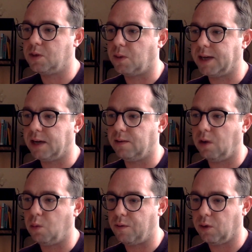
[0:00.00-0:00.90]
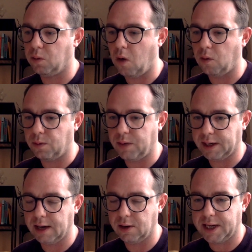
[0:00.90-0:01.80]
identify whether or not the thing
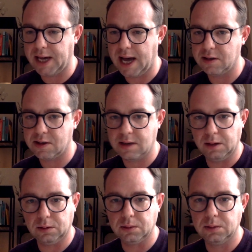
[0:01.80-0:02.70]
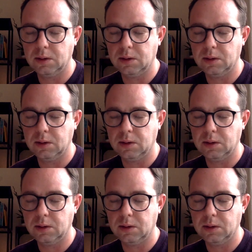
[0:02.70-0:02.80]
they're looking at is still